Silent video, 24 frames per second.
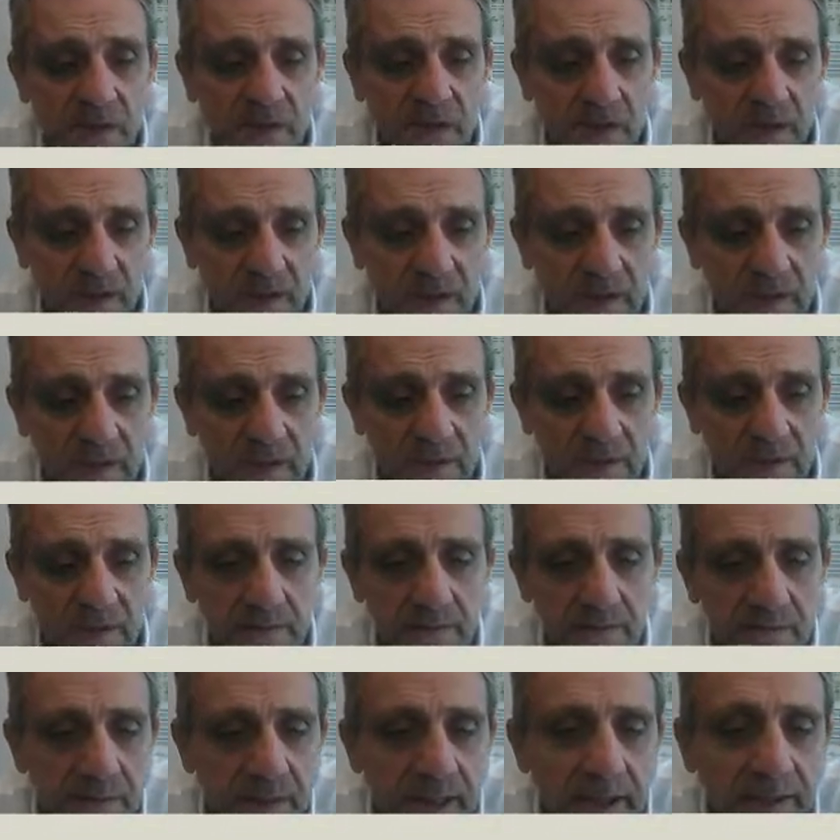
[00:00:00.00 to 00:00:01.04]
in
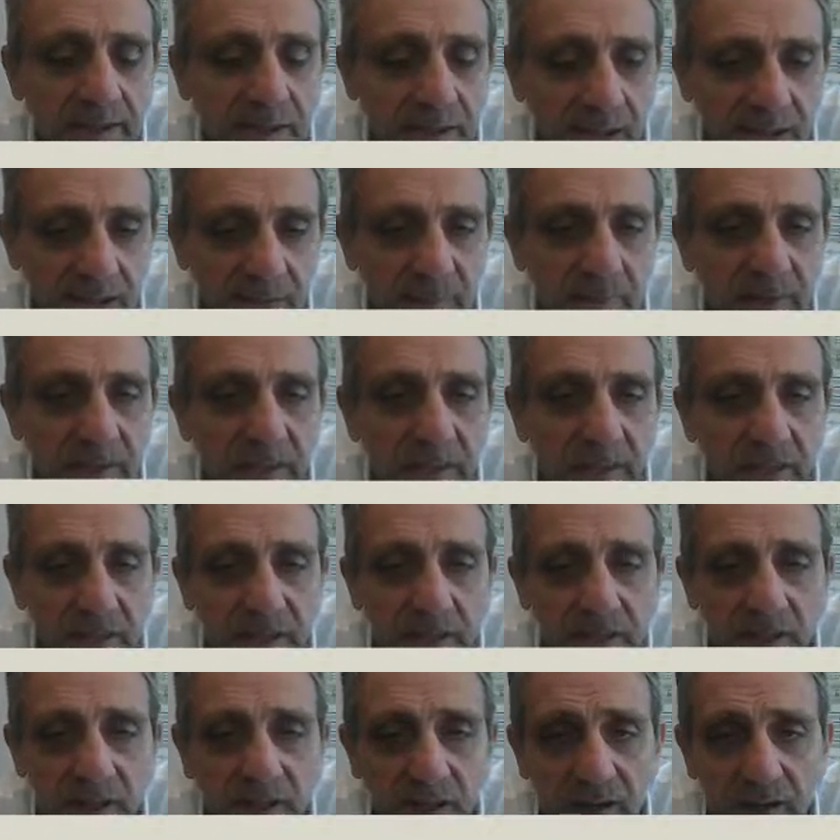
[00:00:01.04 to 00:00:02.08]
next at the
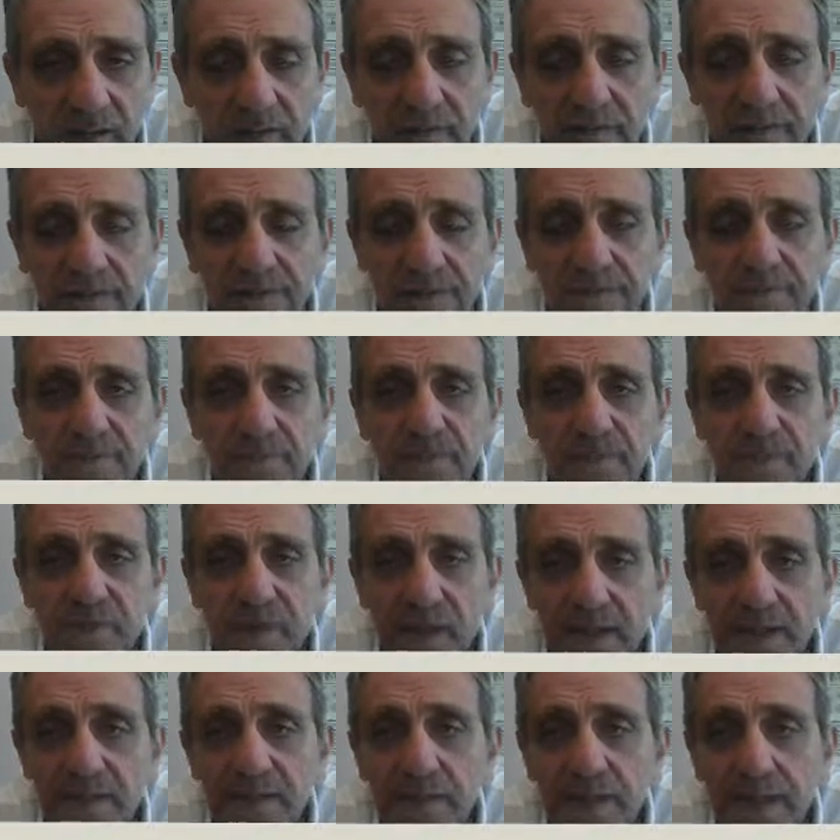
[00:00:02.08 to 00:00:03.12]
beginning of
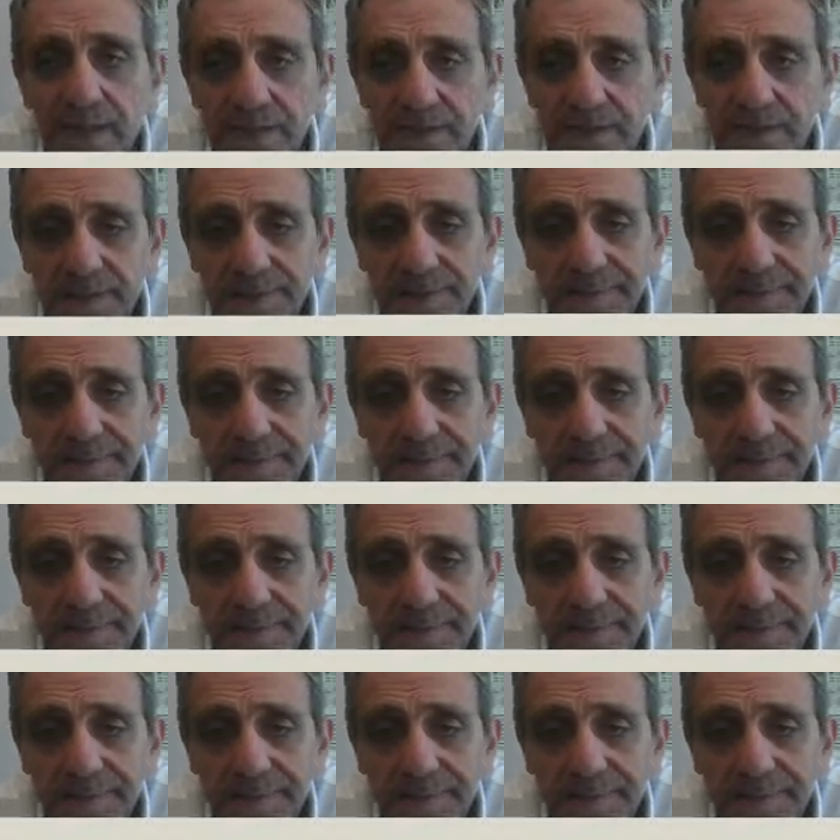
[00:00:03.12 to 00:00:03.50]
next lesson.